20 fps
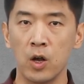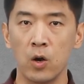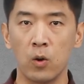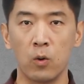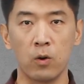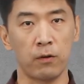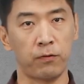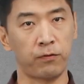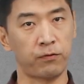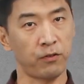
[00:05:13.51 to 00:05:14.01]

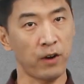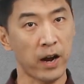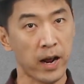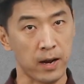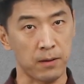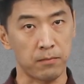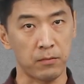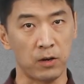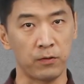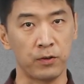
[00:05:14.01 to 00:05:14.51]
or
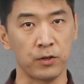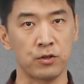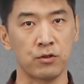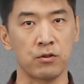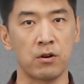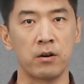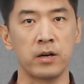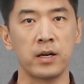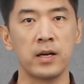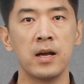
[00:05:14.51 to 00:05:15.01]
frame of a
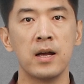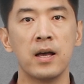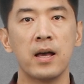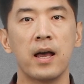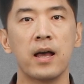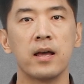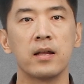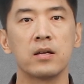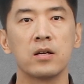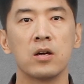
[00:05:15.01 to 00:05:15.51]
story
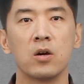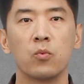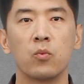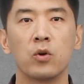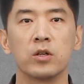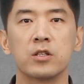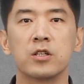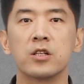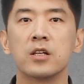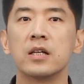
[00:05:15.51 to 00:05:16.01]
and
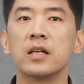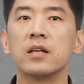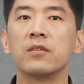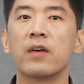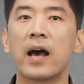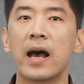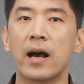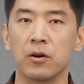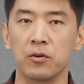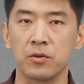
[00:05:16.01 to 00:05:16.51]
what to leave
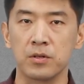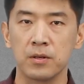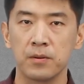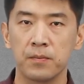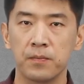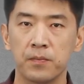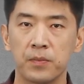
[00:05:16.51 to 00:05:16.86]
out,